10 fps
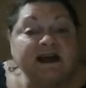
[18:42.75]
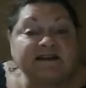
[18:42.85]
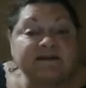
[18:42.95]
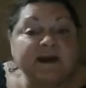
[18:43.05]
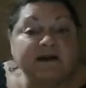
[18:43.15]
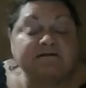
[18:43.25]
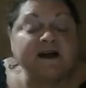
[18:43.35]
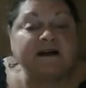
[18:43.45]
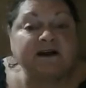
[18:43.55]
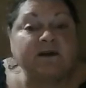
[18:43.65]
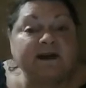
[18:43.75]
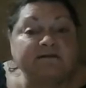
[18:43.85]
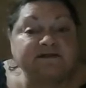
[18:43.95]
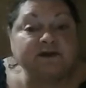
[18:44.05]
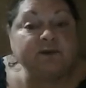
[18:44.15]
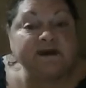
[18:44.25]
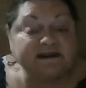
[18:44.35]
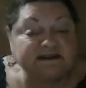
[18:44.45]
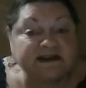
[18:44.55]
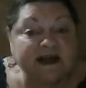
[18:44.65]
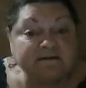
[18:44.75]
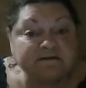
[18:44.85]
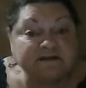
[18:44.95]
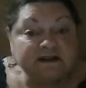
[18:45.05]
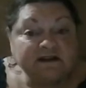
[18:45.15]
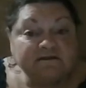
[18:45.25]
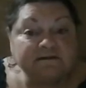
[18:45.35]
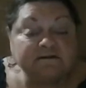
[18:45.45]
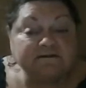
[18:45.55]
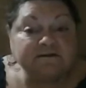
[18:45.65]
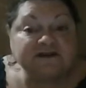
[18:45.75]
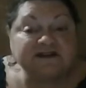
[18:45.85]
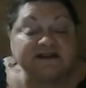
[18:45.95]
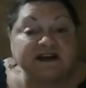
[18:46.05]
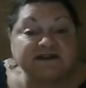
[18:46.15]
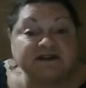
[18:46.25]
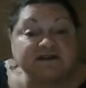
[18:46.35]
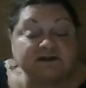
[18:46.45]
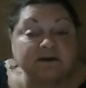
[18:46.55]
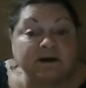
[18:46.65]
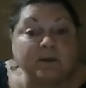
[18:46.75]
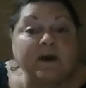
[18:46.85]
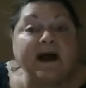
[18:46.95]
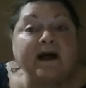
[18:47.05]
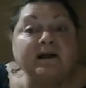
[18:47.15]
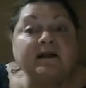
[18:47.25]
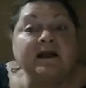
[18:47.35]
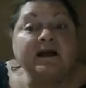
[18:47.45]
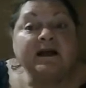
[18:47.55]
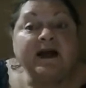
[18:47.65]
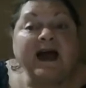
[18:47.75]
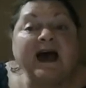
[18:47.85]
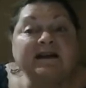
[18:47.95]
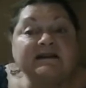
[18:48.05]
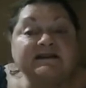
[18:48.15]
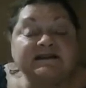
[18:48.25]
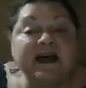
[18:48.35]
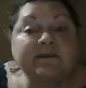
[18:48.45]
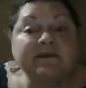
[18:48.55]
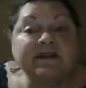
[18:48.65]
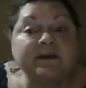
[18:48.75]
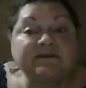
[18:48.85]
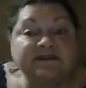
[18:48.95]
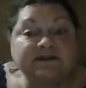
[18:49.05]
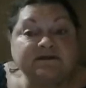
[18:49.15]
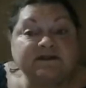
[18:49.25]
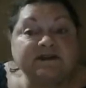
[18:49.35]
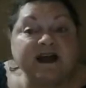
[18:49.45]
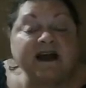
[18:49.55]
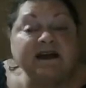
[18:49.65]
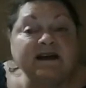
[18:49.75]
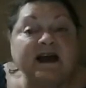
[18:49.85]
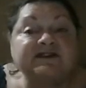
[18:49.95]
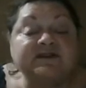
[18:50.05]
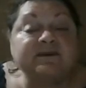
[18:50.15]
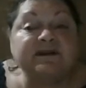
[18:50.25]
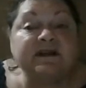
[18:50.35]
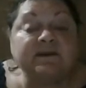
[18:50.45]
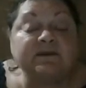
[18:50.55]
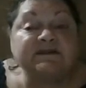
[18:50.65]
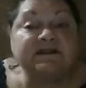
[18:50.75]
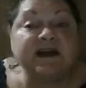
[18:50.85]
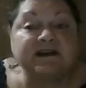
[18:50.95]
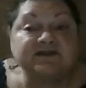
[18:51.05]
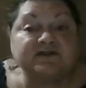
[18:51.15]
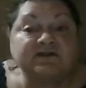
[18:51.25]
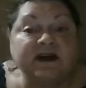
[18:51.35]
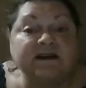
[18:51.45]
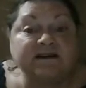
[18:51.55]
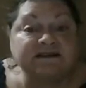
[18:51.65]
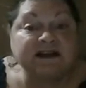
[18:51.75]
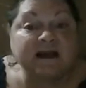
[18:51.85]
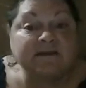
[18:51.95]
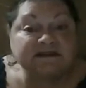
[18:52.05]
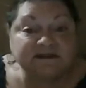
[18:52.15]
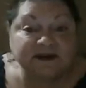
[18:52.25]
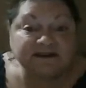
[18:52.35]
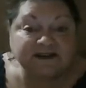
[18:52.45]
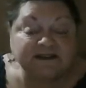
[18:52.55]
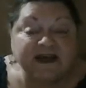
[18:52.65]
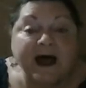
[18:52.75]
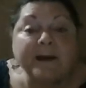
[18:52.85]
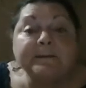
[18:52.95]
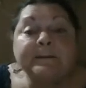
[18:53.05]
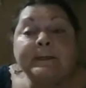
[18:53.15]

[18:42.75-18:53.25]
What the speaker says: As a matter of fact, I only have 2 weeks left for the first session. Doing well. Had an assignment that was due tonight. Actually, it was an extra credit assignment, so I did that.